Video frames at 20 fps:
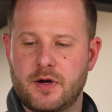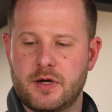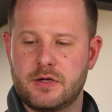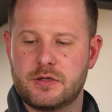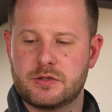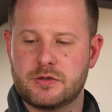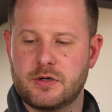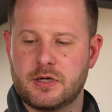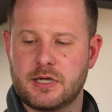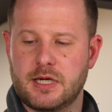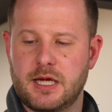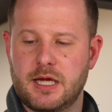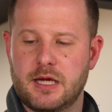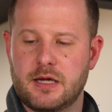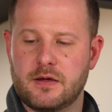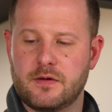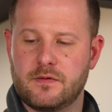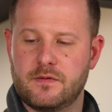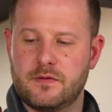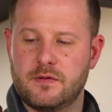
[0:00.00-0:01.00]
all you short
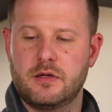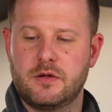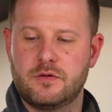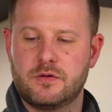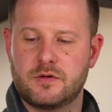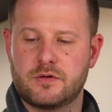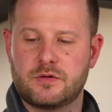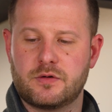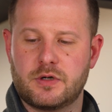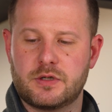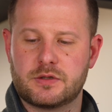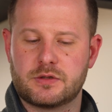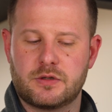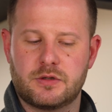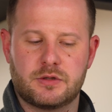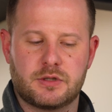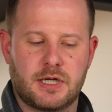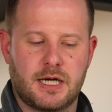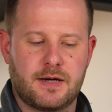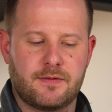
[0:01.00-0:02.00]
kings, use your short
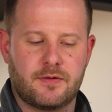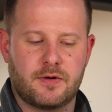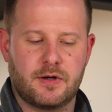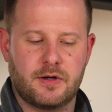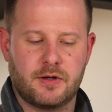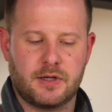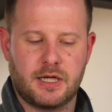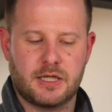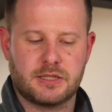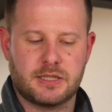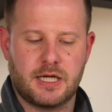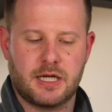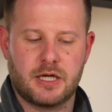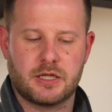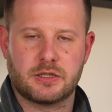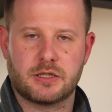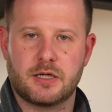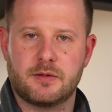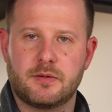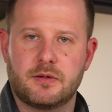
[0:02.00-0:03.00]
screwdriver. It'll get you out of
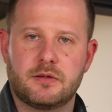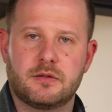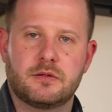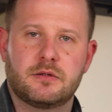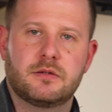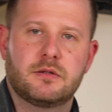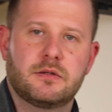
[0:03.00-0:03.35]
trouble.